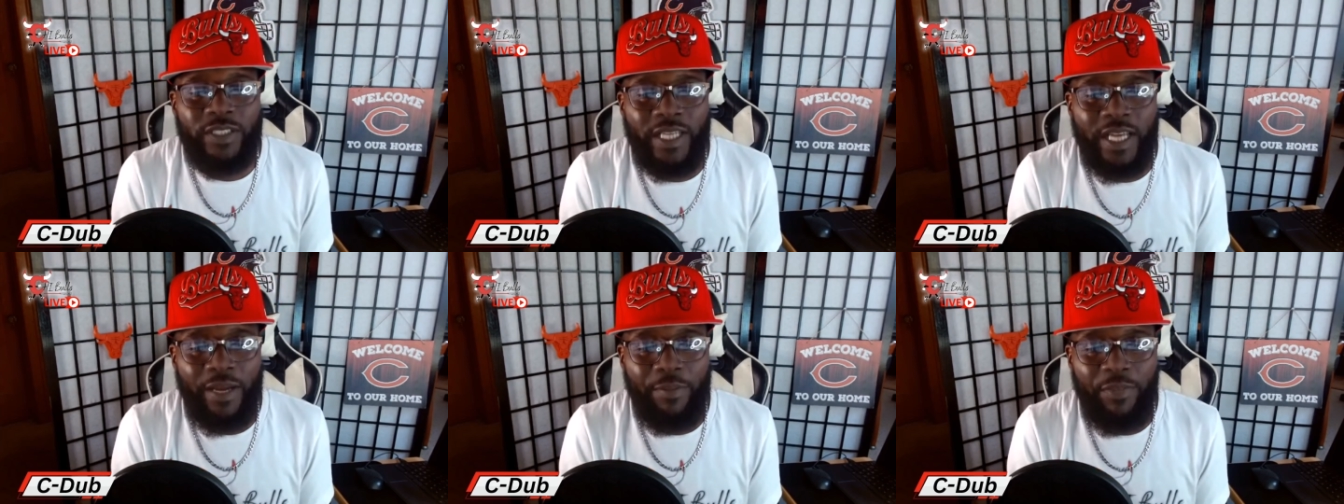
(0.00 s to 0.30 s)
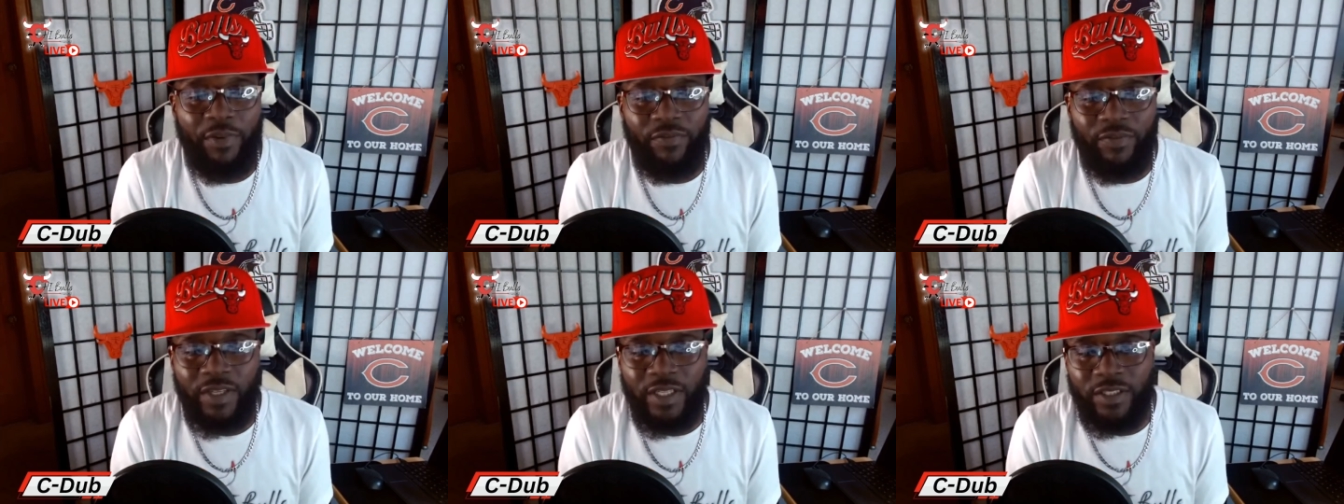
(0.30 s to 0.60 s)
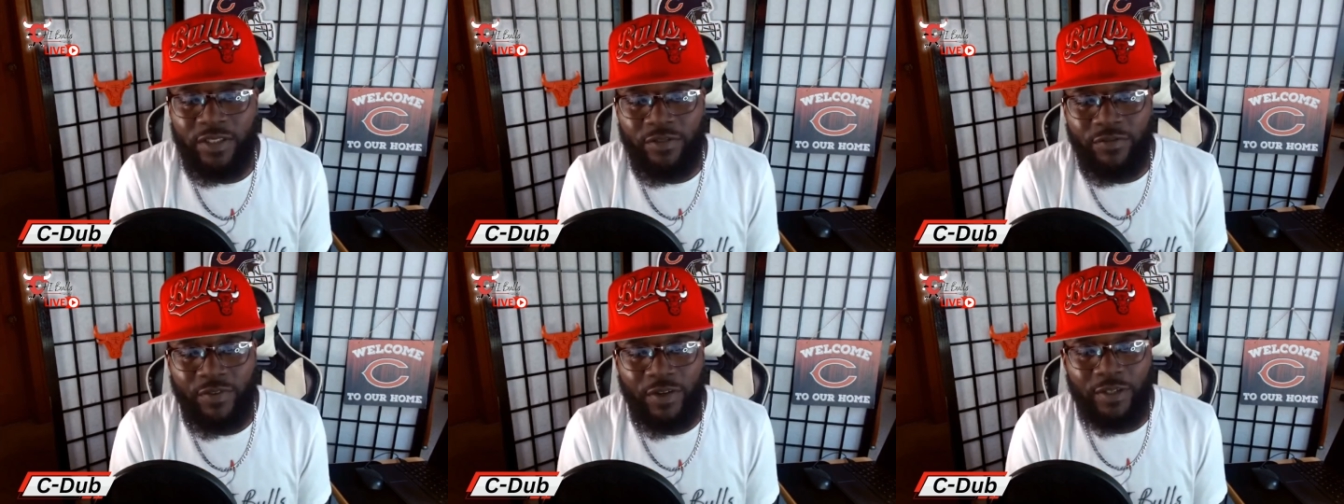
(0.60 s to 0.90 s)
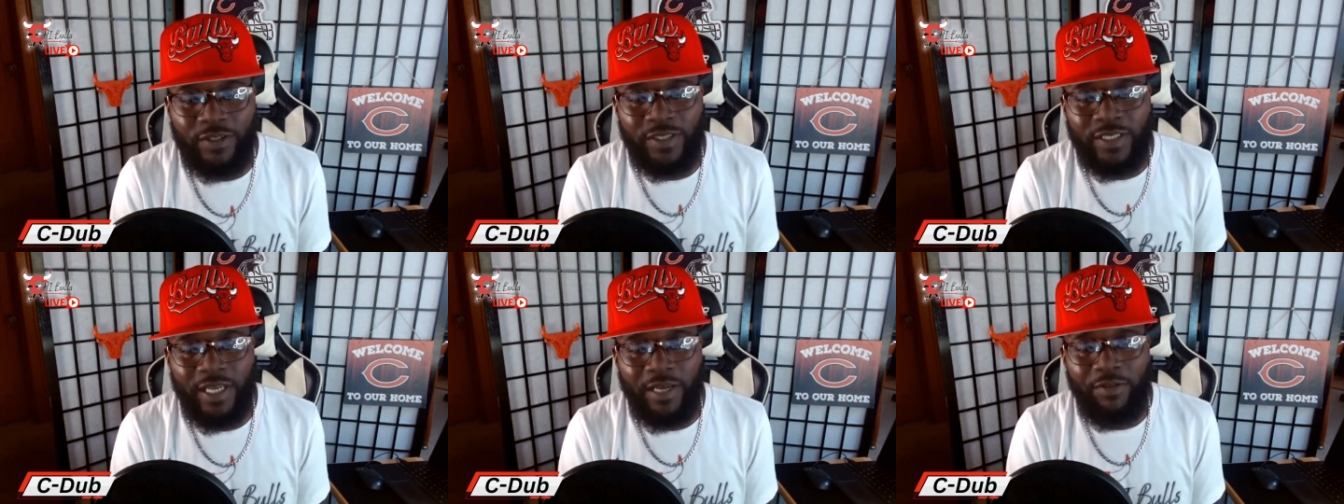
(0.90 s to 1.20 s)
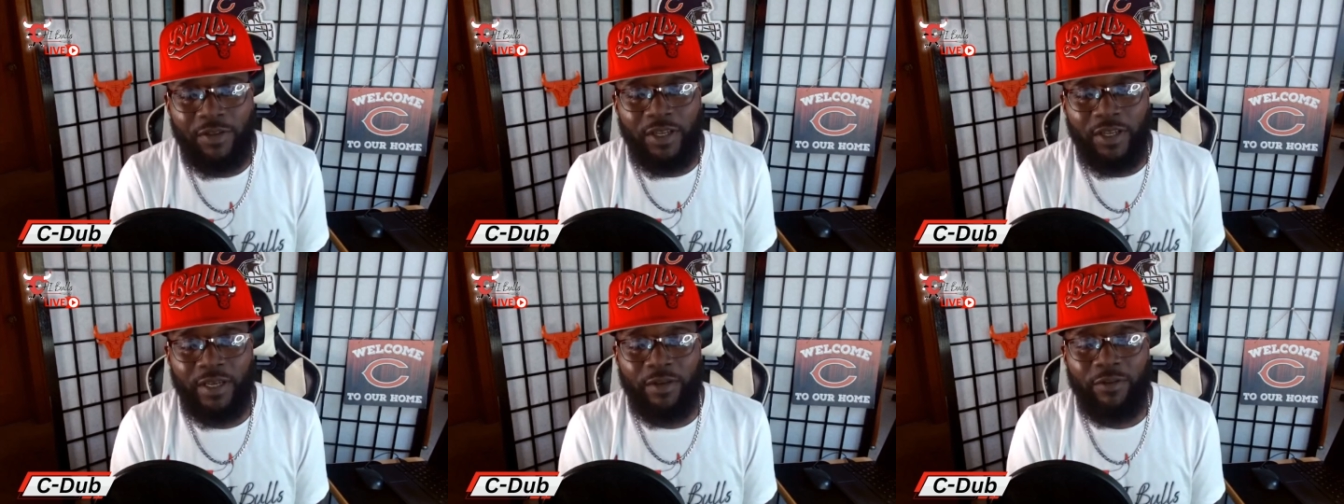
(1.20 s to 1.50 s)
time if this the first time
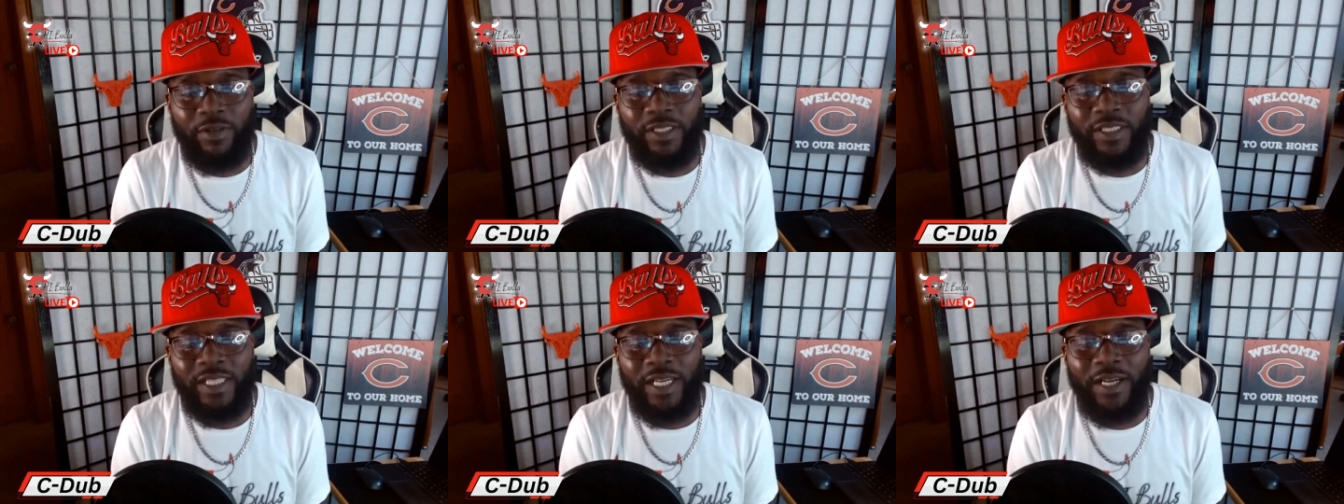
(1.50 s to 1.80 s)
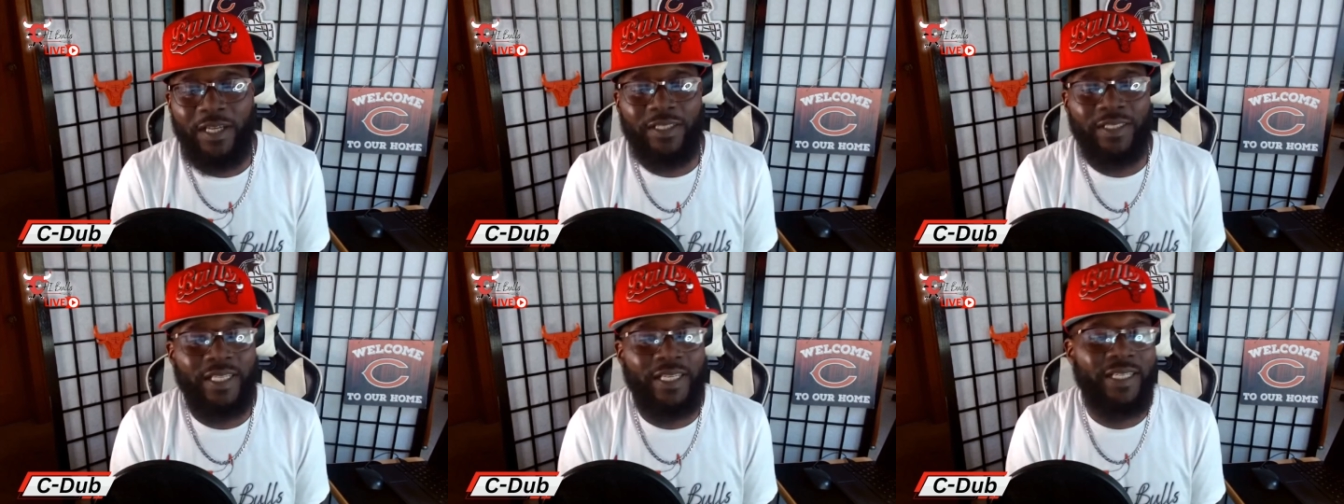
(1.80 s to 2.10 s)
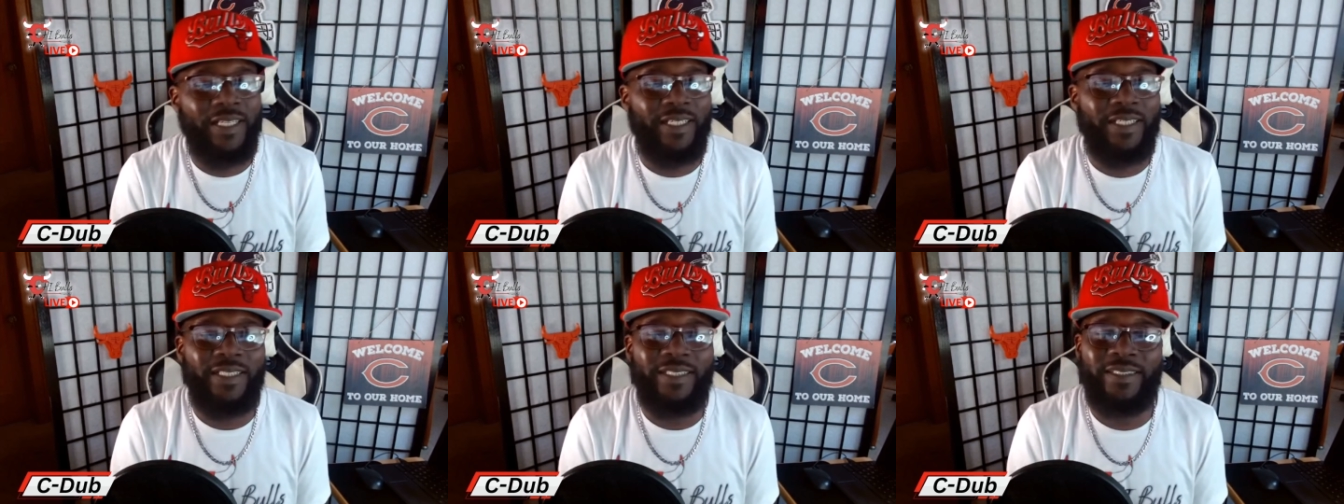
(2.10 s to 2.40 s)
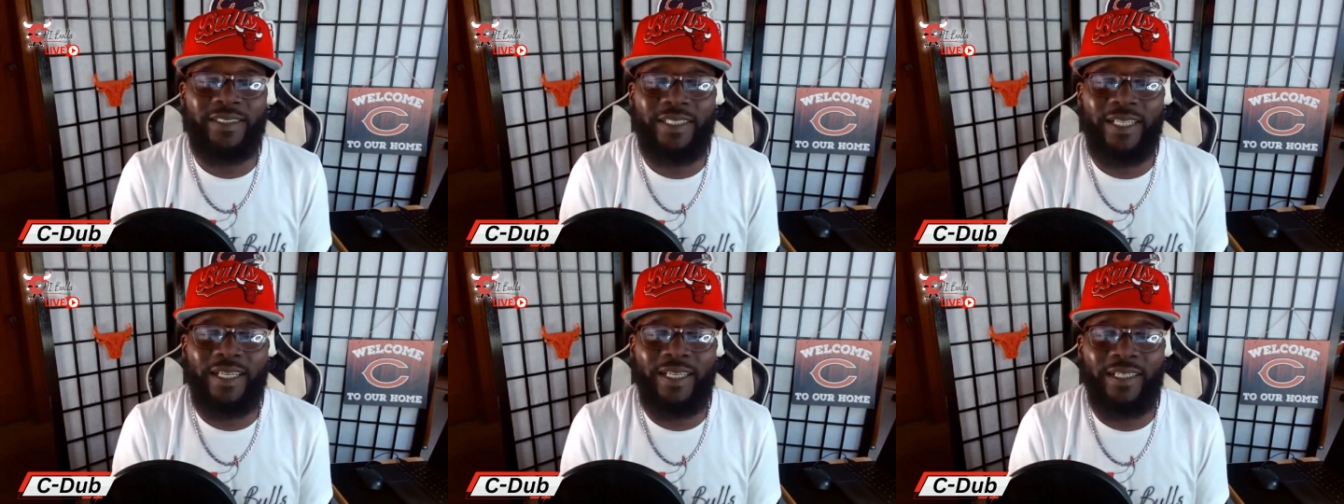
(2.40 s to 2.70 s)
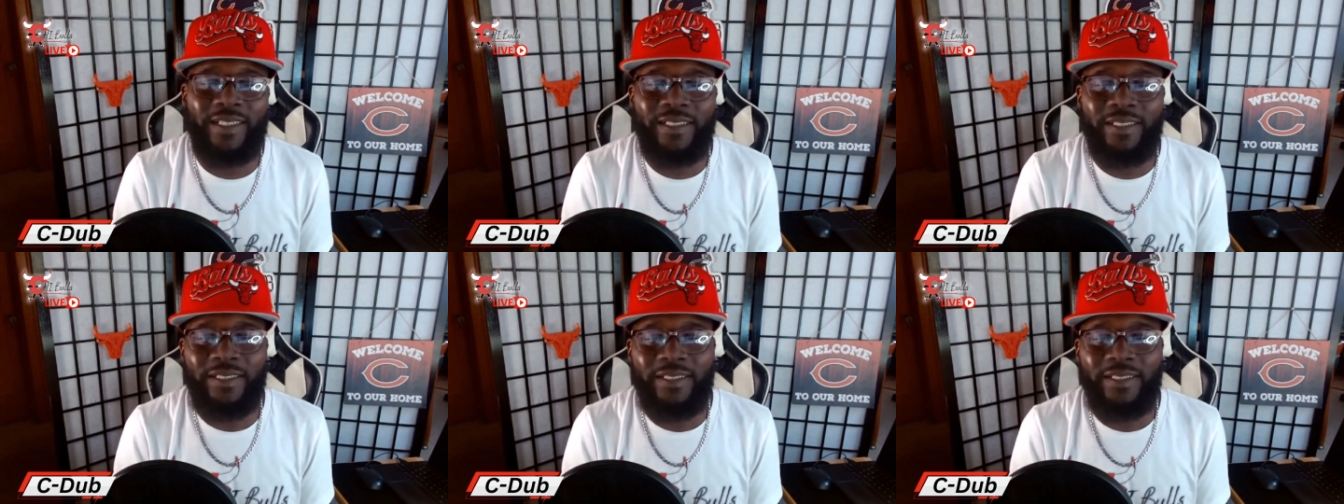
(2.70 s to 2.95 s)
you're in what y'all think of this like